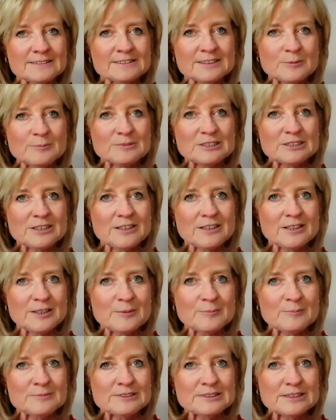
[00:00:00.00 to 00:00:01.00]

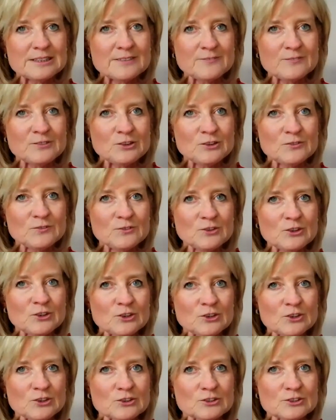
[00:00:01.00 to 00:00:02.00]
sometimes if you've
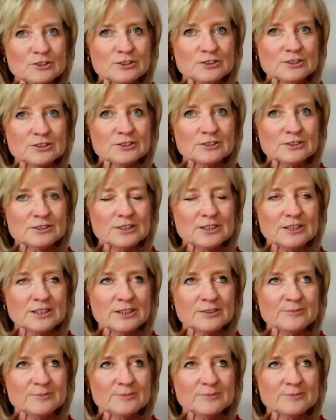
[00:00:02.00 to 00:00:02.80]
got, you